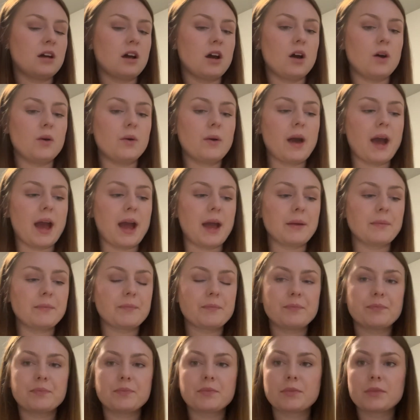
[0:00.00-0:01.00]
Okay,
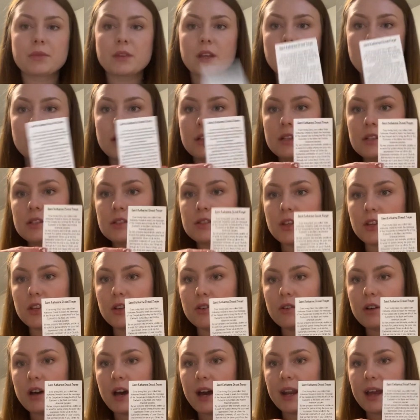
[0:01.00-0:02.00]
so
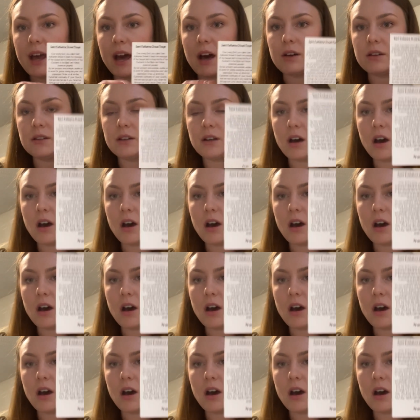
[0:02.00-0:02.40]
you'll cut out